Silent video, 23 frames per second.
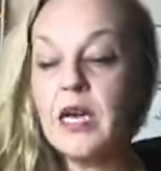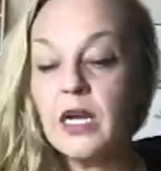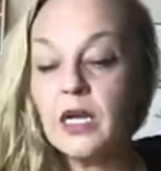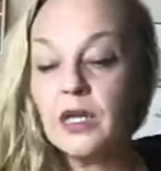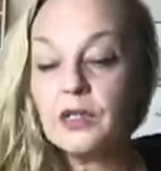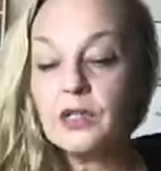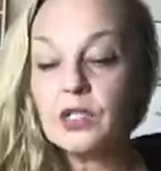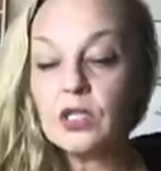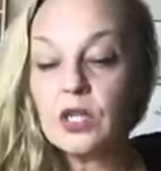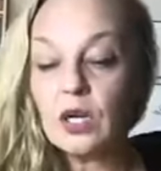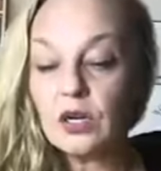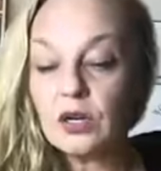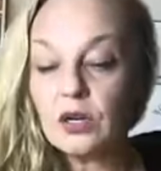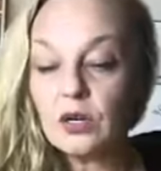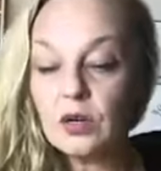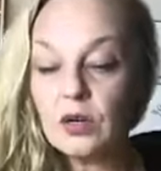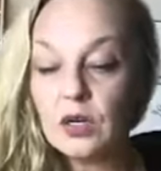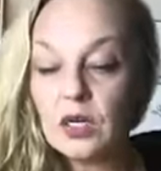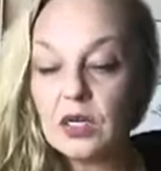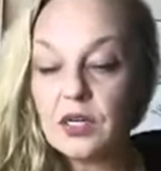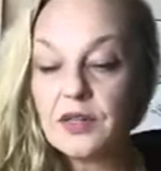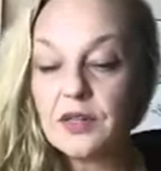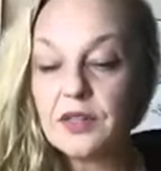So,
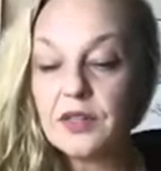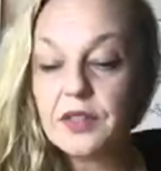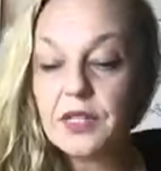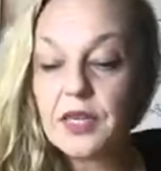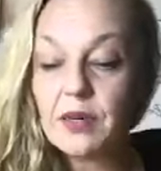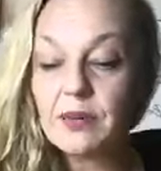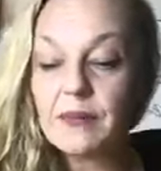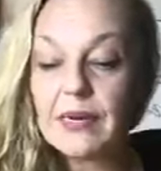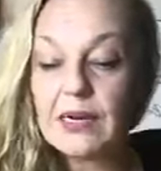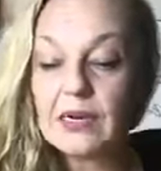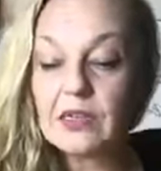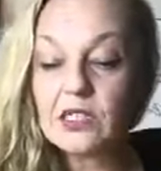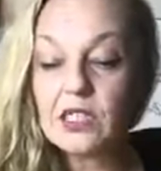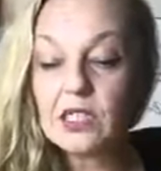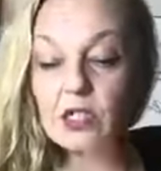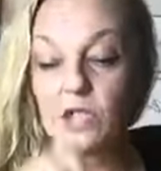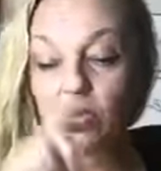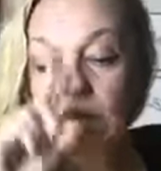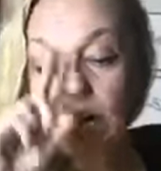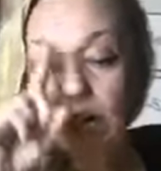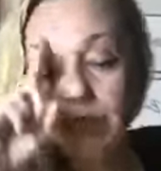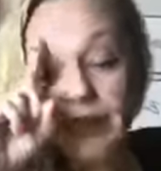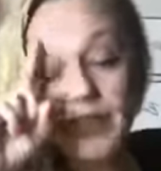the comparison
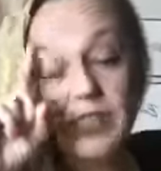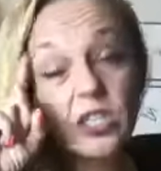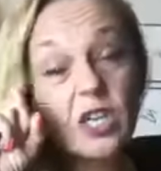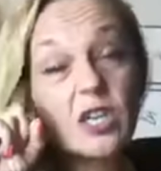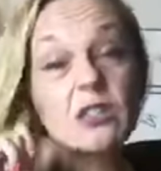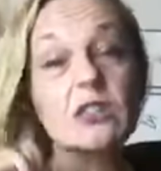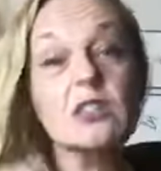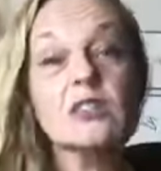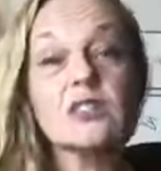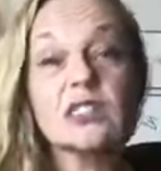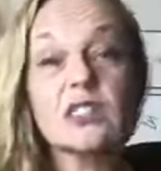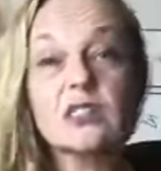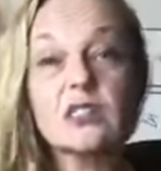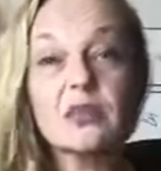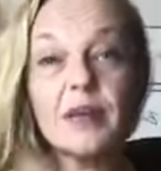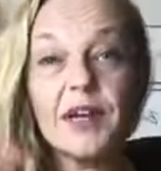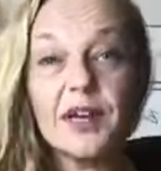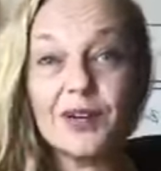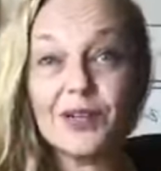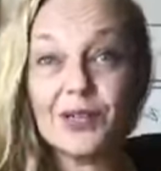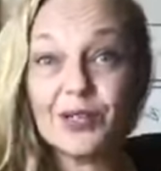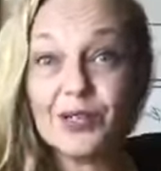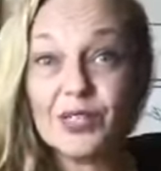trap. I talked a little bit
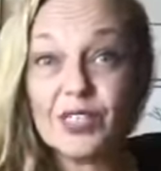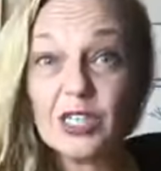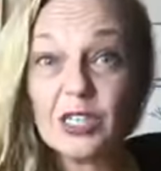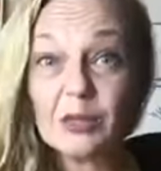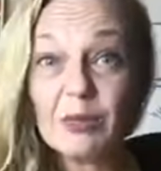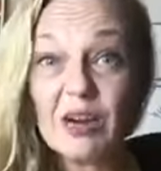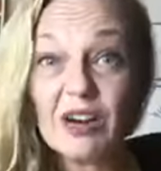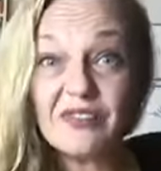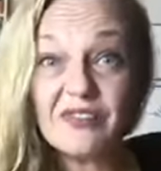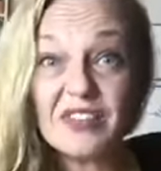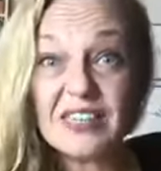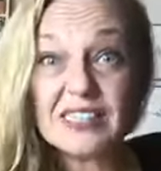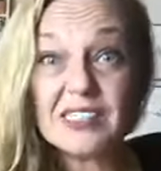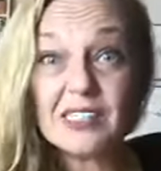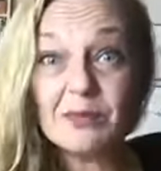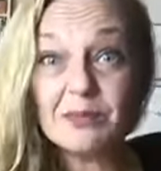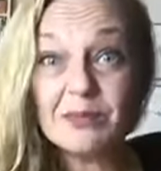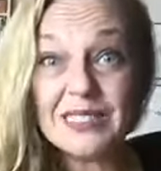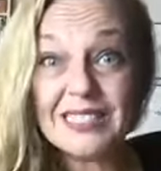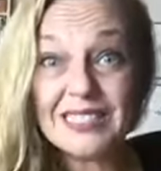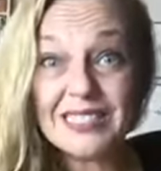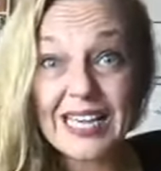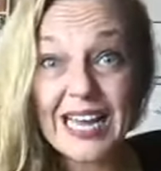earlier about victim
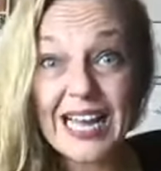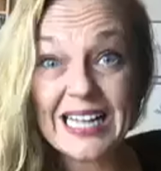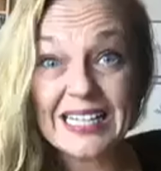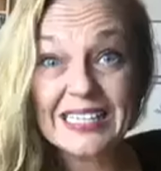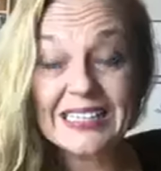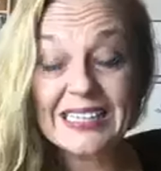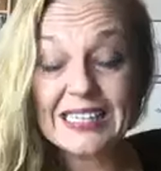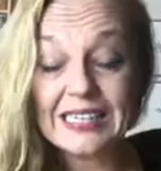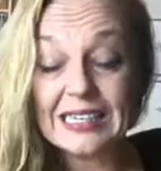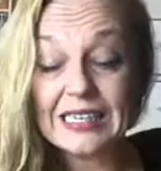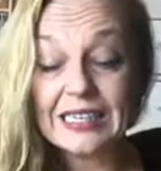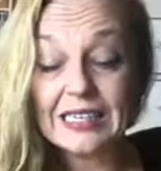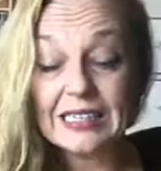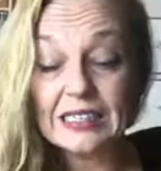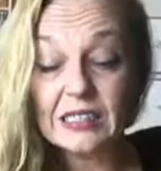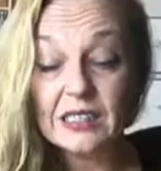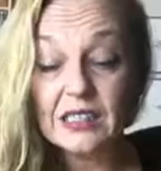mentality.